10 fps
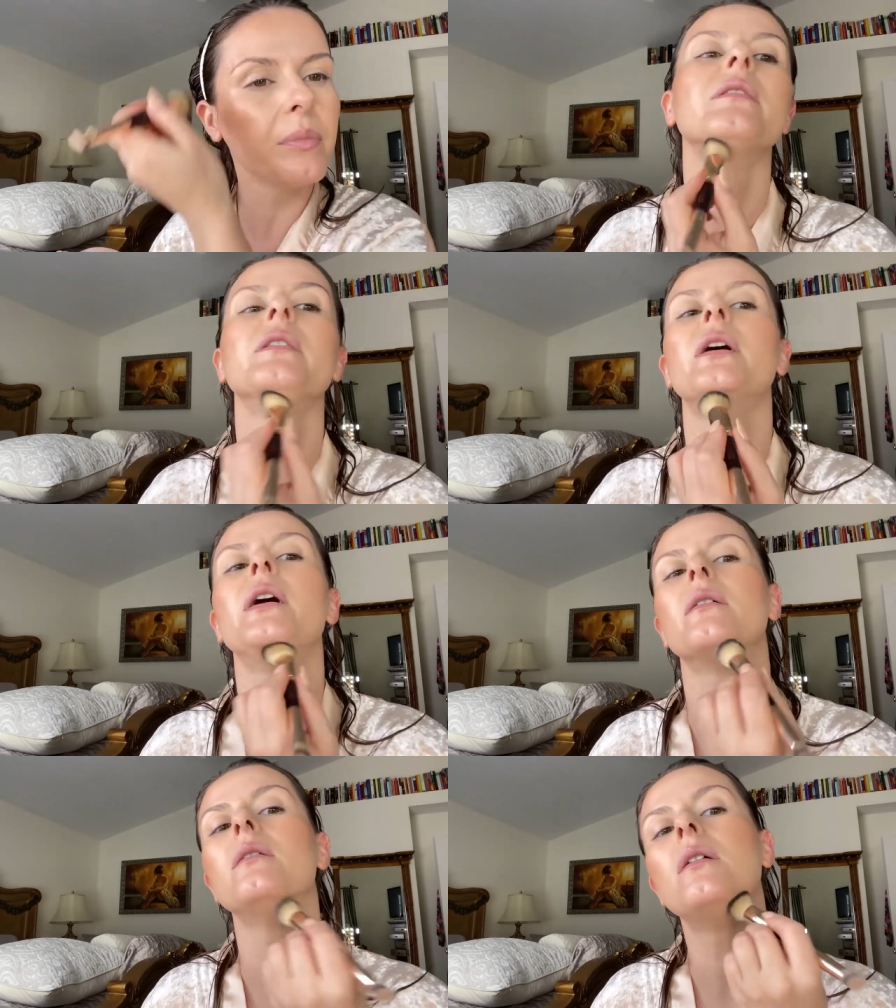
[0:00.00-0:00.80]
And
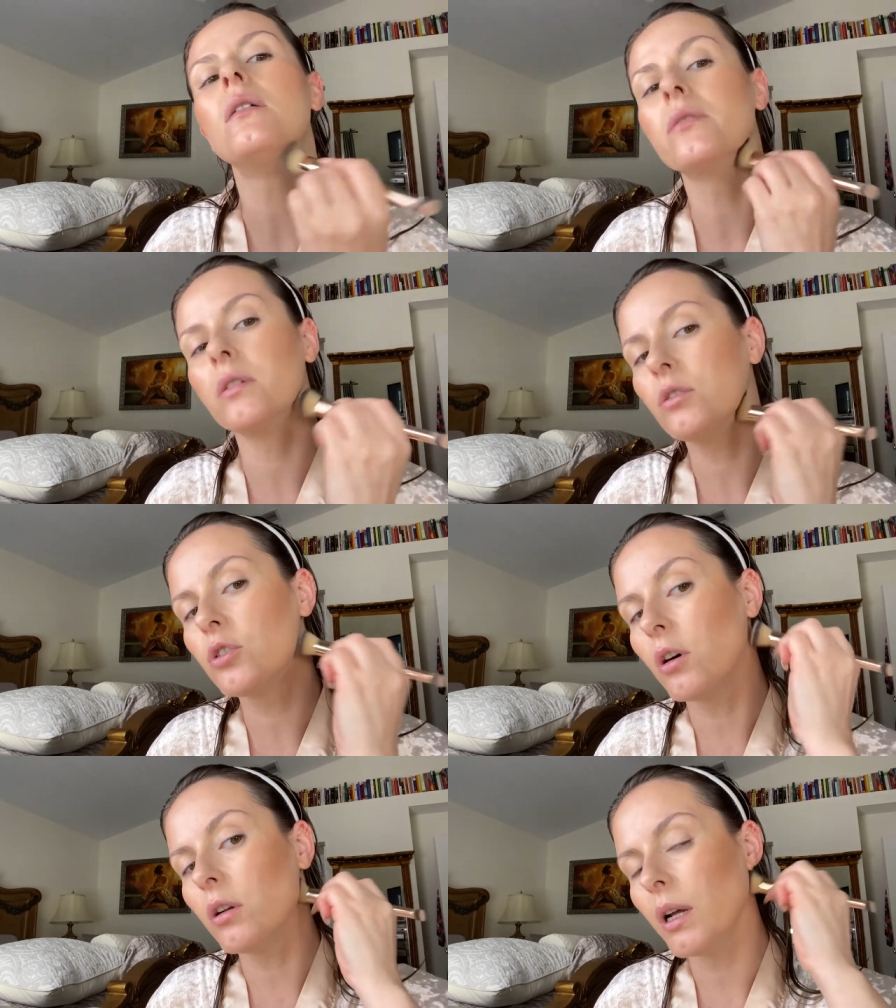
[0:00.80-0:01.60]
then on the
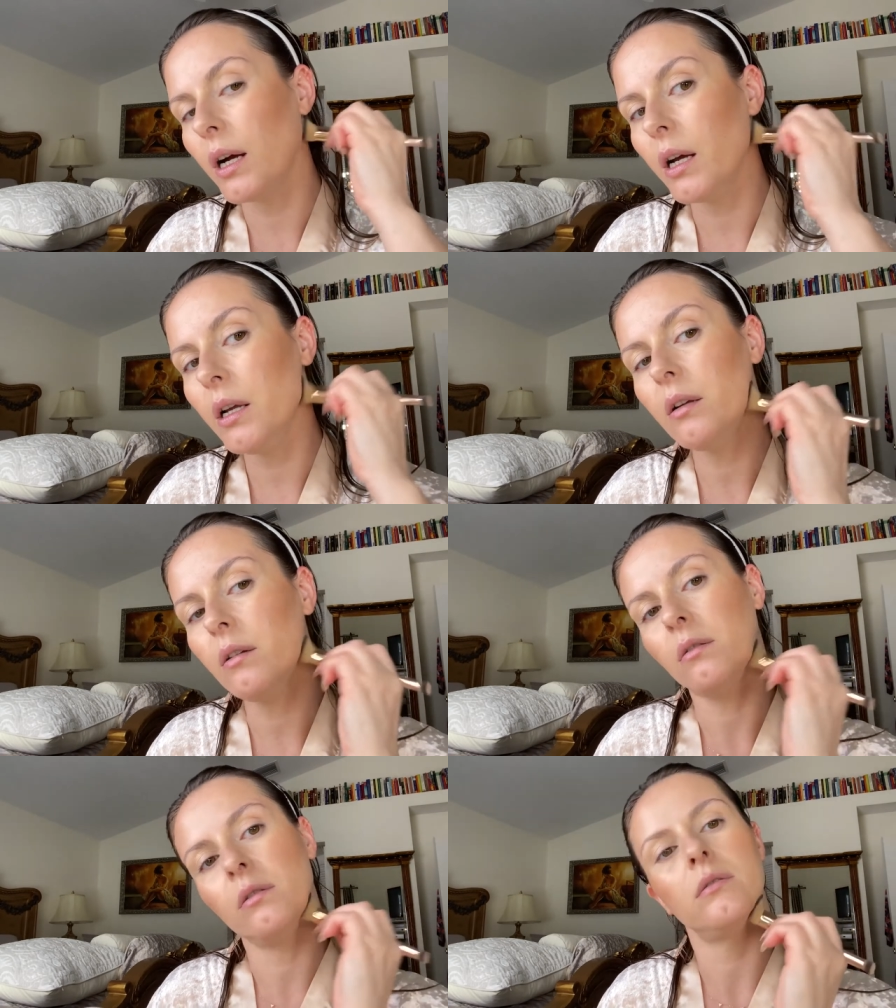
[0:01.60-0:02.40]
jawline,
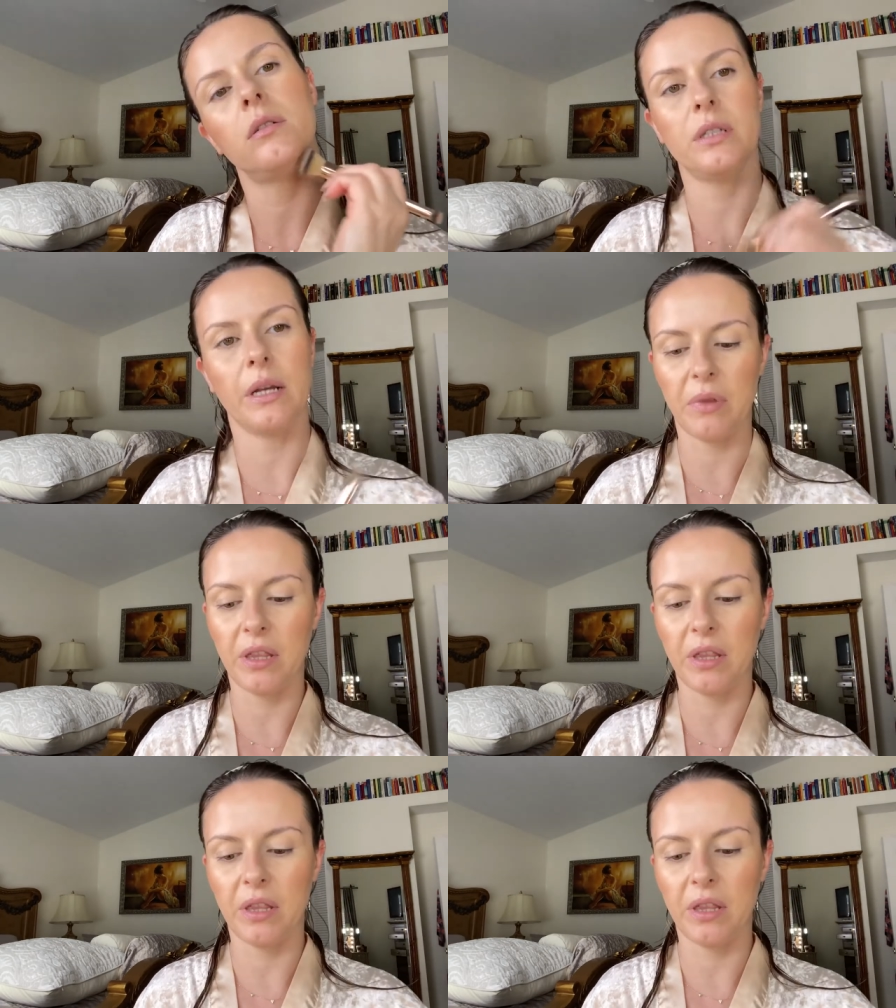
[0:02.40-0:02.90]
same